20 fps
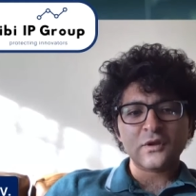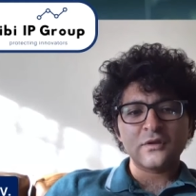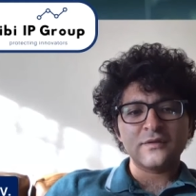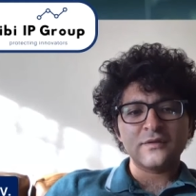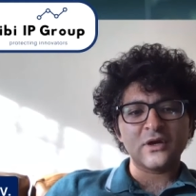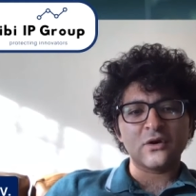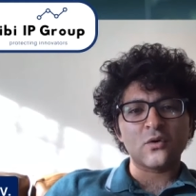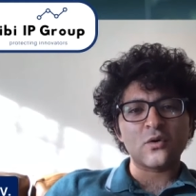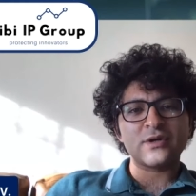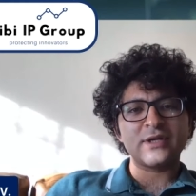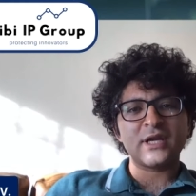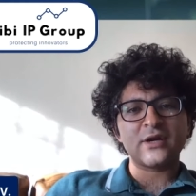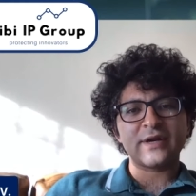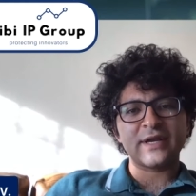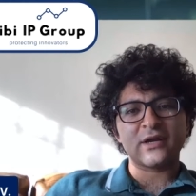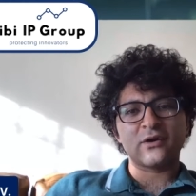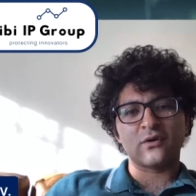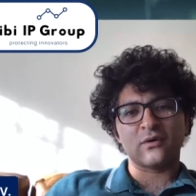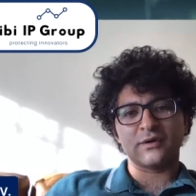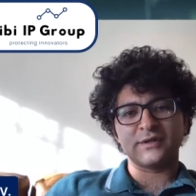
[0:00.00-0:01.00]
The
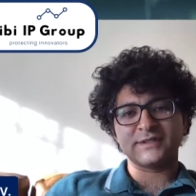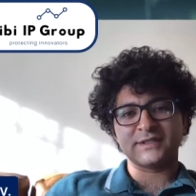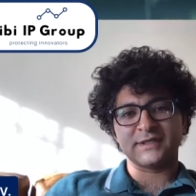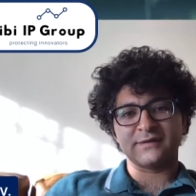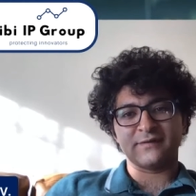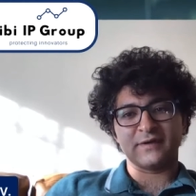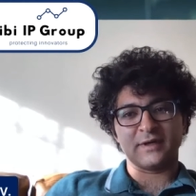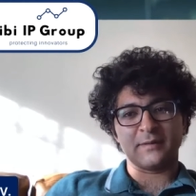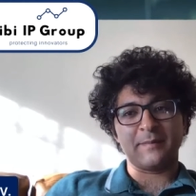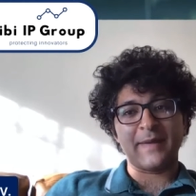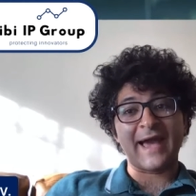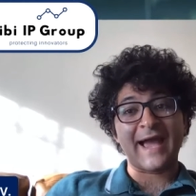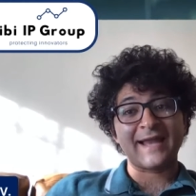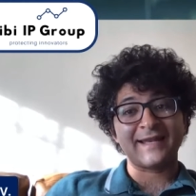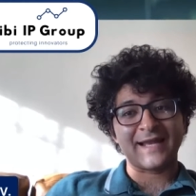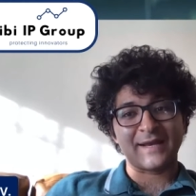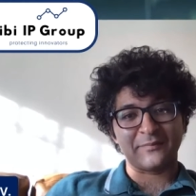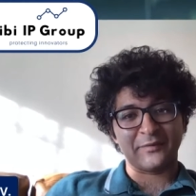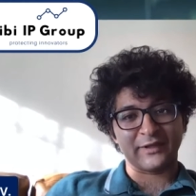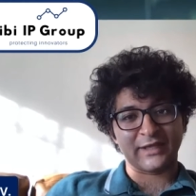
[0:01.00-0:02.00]
ordinary course of a
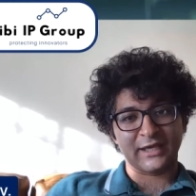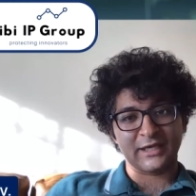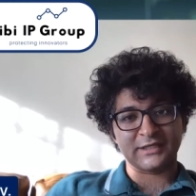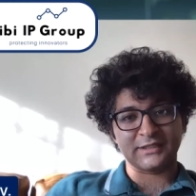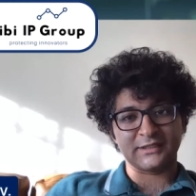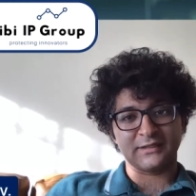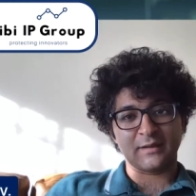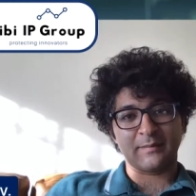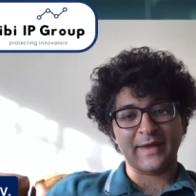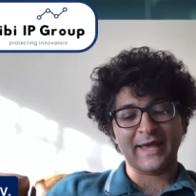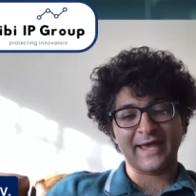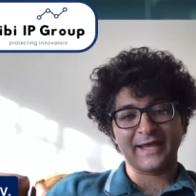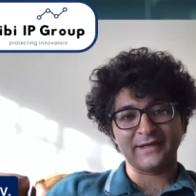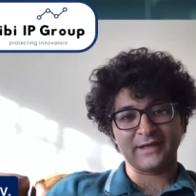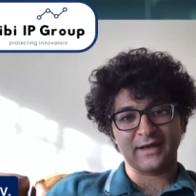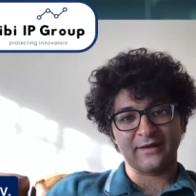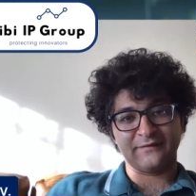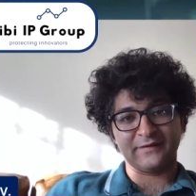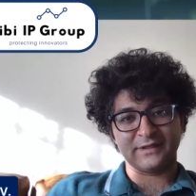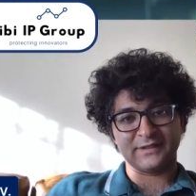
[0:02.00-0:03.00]
patent application in the
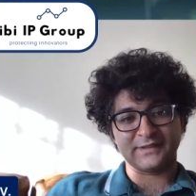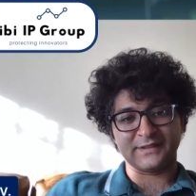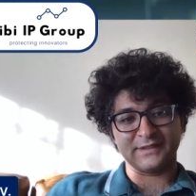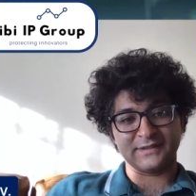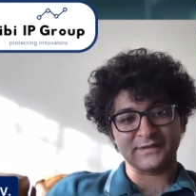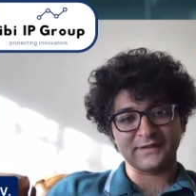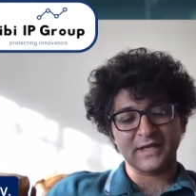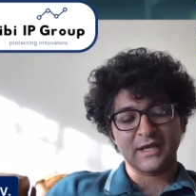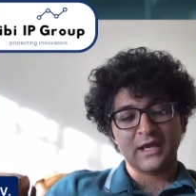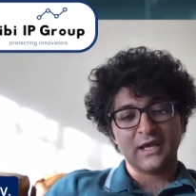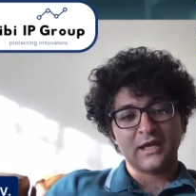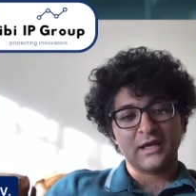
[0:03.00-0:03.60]
patent office is,